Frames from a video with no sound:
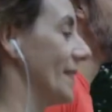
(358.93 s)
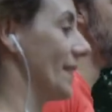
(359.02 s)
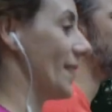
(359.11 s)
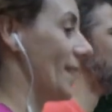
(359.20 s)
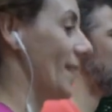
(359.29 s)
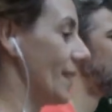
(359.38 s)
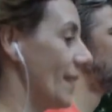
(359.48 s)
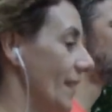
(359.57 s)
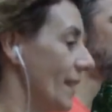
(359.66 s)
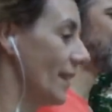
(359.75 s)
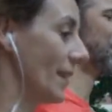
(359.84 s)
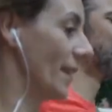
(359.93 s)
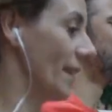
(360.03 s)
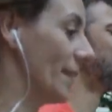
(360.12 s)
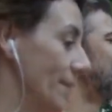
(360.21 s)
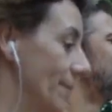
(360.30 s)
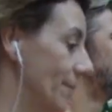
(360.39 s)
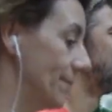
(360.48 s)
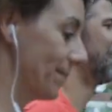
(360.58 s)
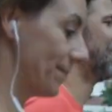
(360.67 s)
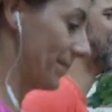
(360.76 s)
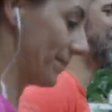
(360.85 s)
your health, and
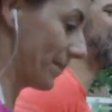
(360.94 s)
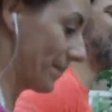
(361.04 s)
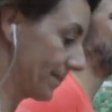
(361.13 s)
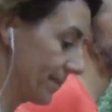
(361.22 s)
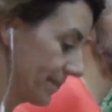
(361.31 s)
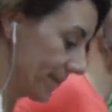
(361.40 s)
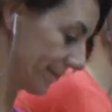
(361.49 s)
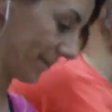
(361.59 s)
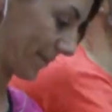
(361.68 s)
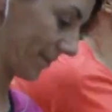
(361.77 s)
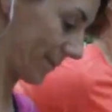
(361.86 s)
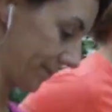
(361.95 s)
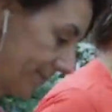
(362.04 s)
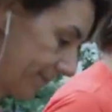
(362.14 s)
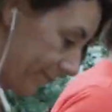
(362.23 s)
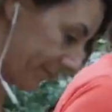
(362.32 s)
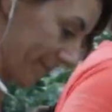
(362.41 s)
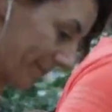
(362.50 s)
insurance companies have data that